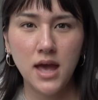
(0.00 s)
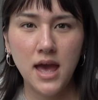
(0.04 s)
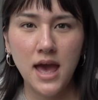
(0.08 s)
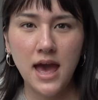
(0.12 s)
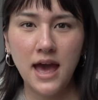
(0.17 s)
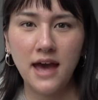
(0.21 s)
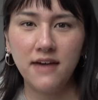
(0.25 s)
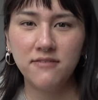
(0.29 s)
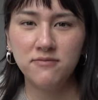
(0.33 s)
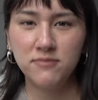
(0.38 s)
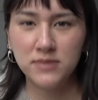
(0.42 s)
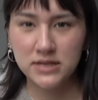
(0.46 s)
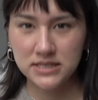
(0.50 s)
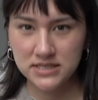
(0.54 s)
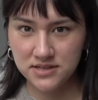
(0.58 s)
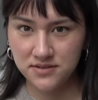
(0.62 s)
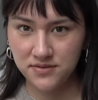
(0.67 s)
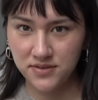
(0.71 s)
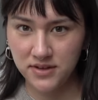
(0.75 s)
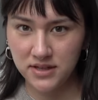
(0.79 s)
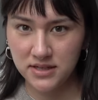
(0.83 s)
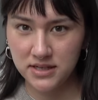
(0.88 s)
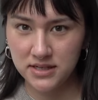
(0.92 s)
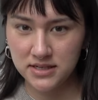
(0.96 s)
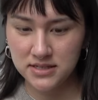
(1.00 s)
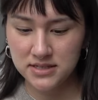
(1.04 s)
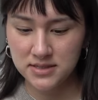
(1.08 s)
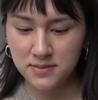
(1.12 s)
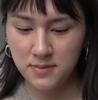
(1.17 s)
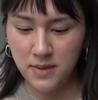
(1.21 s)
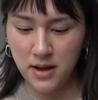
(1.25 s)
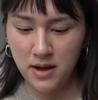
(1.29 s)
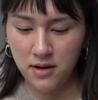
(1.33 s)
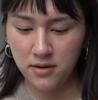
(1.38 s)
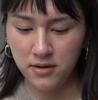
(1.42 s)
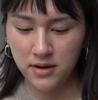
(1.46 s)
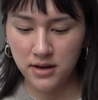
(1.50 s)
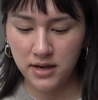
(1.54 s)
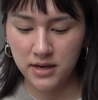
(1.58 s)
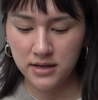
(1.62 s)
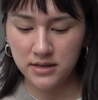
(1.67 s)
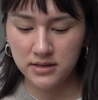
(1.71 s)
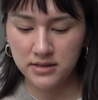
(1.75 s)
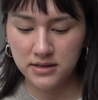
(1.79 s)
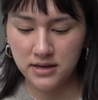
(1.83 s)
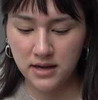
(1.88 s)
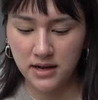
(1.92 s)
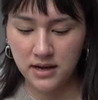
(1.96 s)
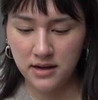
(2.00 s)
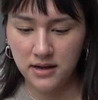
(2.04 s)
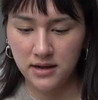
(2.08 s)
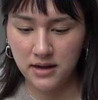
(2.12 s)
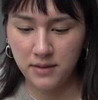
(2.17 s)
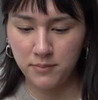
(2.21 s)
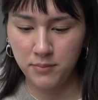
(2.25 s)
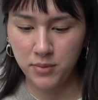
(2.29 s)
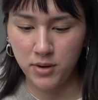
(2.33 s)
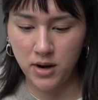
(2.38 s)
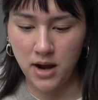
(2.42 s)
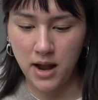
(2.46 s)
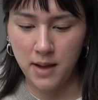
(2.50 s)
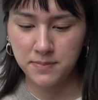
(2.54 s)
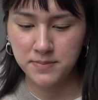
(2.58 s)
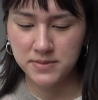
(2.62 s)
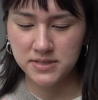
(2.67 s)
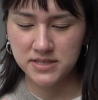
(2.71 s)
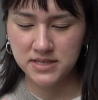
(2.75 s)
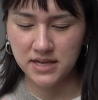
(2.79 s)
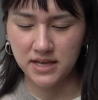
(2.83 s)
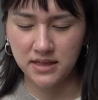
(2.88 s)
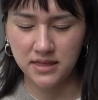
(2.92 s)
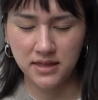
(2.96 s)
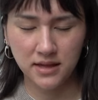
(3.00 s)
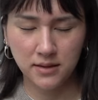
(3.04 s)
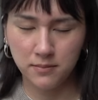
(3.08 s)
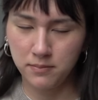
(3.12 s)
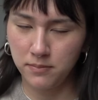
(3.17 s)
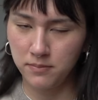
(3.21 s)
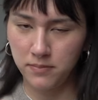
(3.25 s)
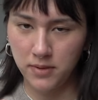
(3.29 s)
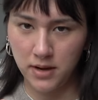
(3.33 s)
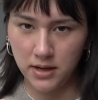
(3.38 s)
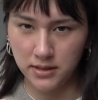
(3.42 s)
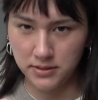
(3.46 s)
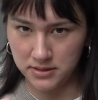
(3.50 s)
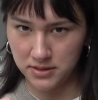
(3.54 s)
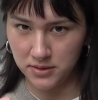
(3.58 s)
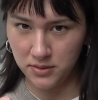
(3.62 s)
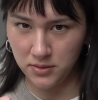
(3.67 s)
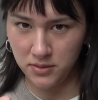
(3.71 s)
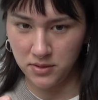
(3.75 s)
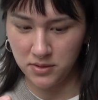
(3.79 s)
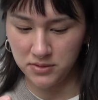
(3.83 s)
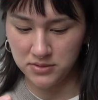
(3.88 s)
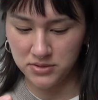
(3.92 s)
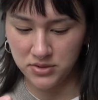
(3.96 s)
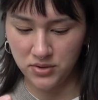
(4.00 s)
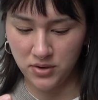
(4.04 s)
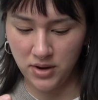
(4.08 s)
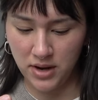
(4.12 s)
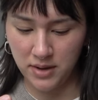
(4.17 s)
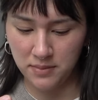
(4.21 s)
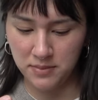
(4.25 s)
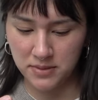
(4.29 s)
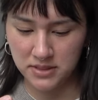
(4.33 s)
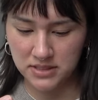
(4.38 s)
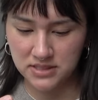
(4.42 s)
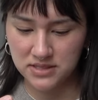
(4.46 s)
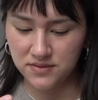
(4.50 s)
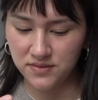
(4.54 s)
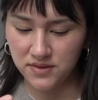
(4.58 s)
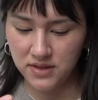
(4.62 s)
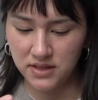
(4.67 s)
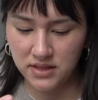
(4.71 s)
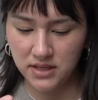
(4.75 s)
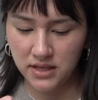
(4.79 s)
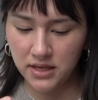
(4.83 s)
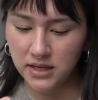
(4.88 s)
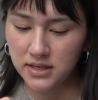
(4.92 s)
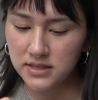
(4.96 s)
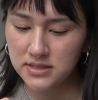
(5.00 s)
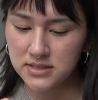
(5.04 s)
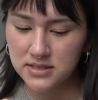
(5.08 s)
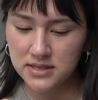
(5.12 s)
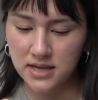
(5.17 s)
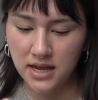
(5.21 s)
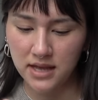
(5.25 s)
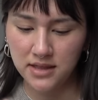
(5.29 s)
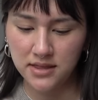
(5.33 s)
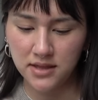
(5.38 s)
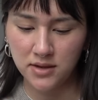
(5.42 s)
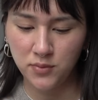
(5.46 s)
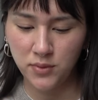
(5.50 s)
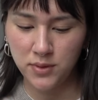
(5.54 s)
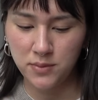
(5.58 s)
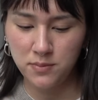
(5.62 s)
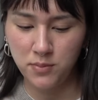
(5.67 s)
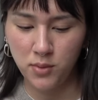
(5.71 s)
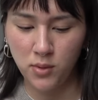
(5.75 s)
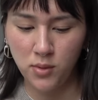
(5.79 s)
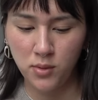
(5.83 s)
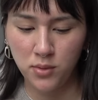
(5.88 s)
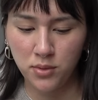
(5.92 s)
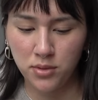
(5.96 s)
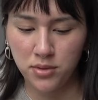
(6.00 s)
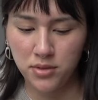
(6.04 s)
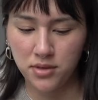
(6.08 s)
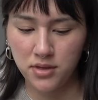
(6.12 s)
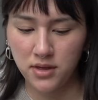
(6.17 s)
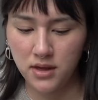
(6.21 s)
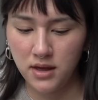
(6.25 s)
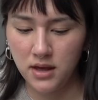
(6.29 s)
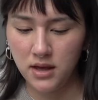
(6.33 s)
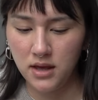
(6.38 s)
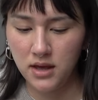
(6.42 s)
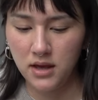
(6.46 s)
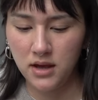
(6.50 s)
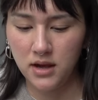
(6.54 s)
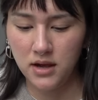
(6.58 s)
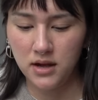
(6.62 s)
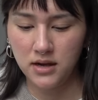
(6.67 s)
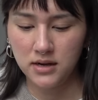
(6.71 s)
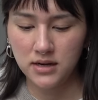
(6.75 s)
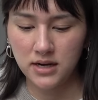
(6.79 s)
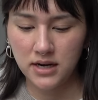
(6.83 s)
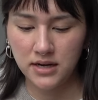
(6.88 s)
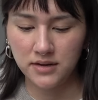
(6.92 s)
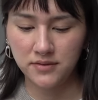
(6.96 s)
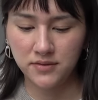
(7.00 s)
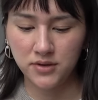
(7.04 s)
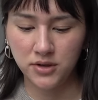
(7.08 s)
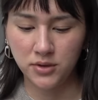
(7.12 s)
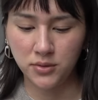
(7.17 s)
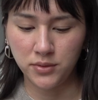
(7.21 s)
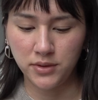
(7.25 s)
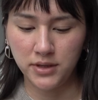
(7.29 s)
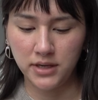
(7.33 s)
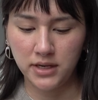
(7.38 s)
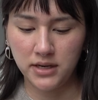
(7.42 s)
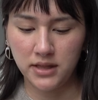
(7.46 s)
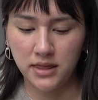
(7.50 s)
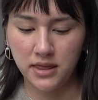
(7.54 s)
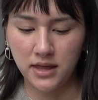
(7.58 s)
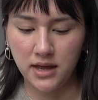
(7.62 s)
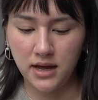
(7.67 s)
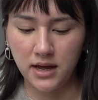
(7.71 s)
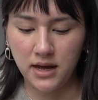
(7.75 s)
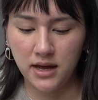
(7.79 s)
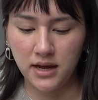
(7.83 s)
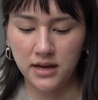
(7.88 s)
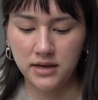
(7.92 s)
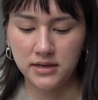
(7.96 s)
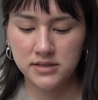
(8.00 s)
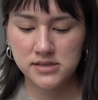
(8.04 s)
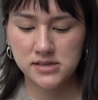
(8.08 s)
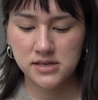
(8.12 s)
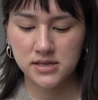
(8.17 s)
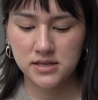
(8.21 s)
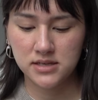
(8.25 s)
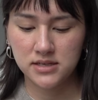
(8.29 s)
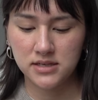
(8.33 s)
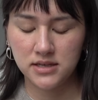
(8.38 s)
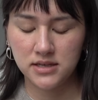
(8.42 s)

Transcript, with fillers: have mixed feelings about it. Perhaps I think Pato also had mixed feelings. I think we both kind of agreed that